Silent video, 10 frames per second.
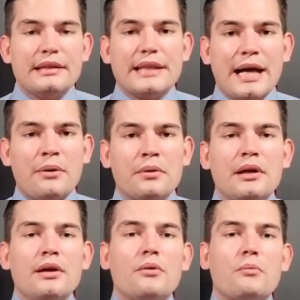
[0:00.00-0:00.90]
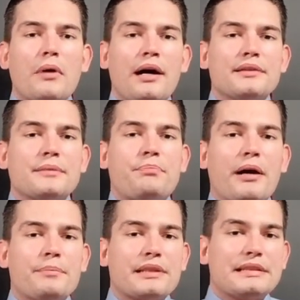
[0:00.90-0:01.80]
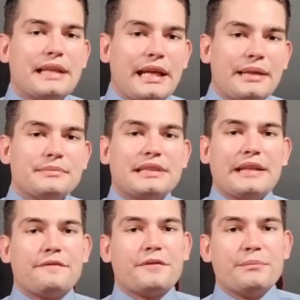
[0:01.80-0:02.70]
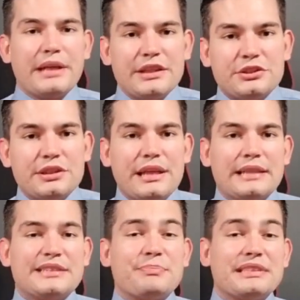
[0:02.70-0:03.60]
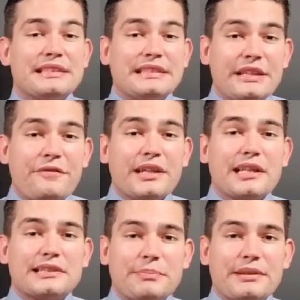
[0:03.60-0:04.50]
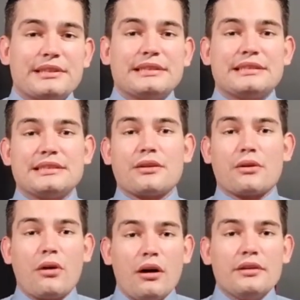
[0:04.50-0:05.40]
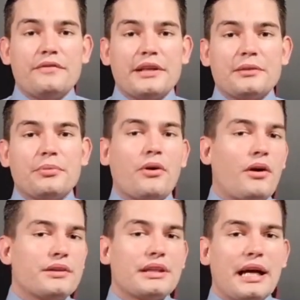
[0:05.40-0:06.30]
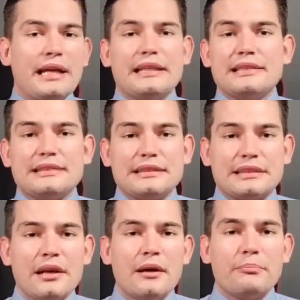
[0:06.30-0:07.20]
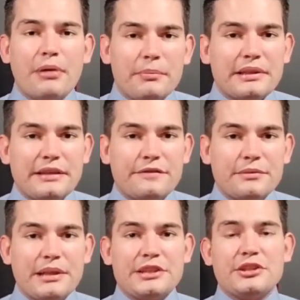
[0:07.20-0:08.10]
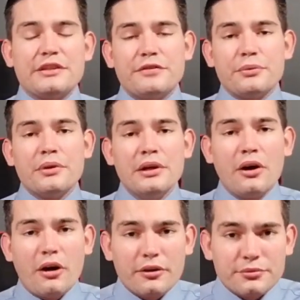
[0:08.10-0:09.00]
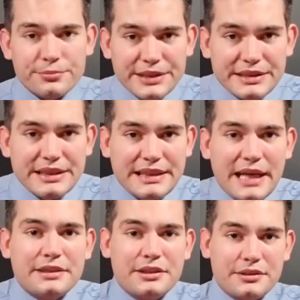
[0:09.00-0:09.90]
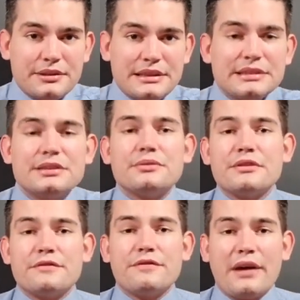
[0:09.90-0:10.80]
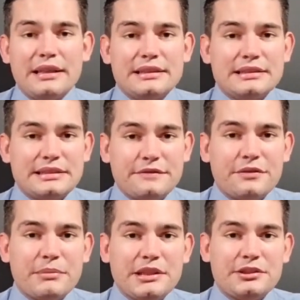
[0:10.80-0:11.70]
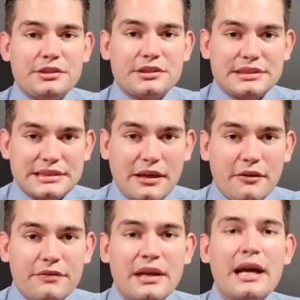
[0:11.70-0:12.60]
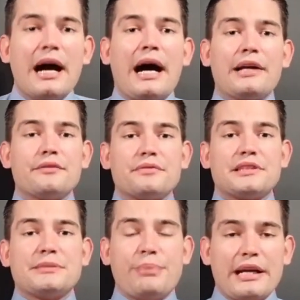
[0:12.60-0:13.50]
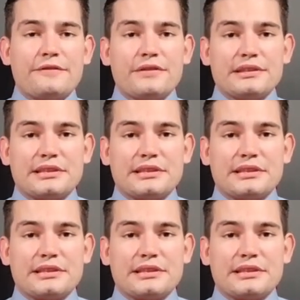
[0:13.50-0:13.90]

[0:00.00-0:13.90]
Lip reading: Now, while the public names, information, and specific experiences are all available online, and this is public information, if you are really that curious, you can find this information yourself. Out of respect for the